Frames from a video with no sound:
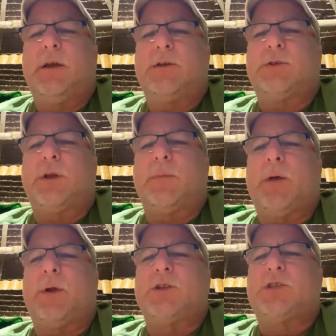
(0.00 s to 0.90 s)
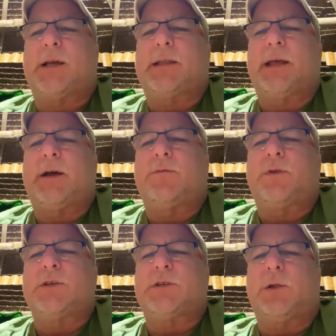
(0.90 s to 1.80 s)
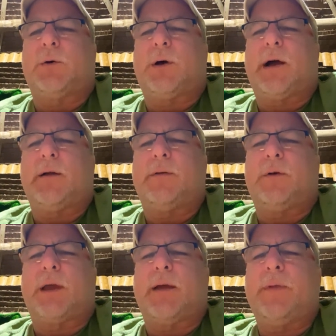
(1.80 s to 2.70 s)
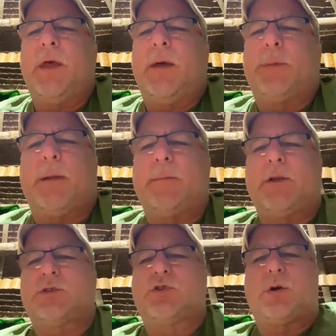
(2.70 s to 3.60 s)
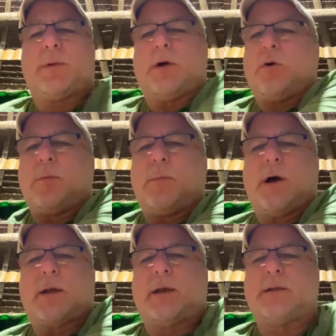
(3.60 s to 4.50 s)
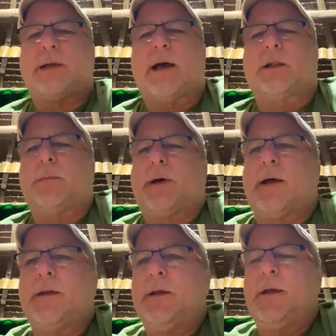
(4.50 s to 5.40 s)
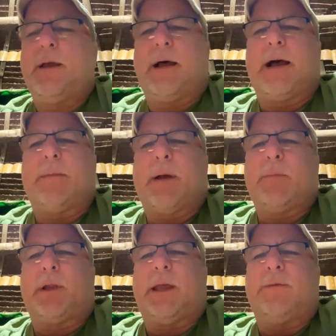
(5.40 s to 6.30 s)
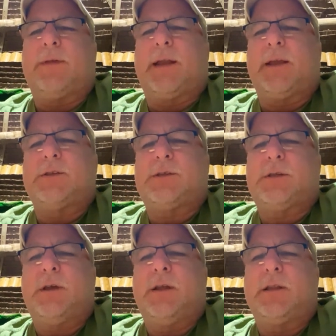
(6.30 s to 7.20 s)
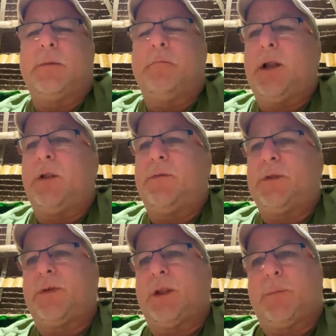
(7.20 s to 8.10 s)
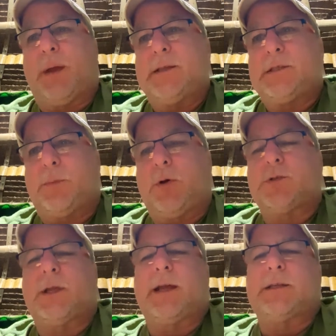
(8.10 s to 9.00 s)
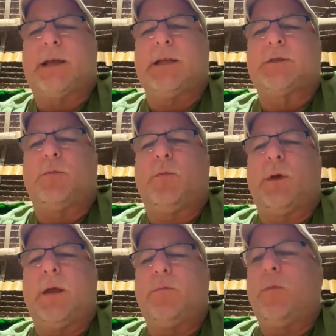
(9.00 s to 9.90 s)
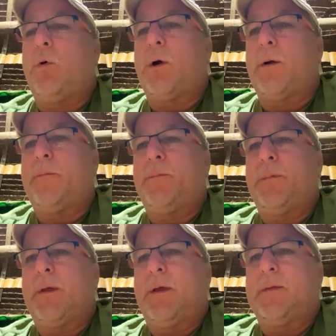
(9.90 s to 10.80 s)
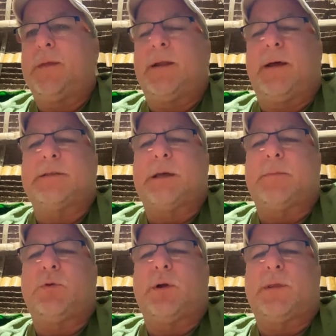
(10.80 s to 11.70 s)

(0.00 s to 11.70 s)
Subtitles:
So you may want to check that out, Fresh Aloha, okay? But I'm not sure about Ormoc and Tacloban. I believe that is the middle of the Philippines supposedly gets hit more than us up north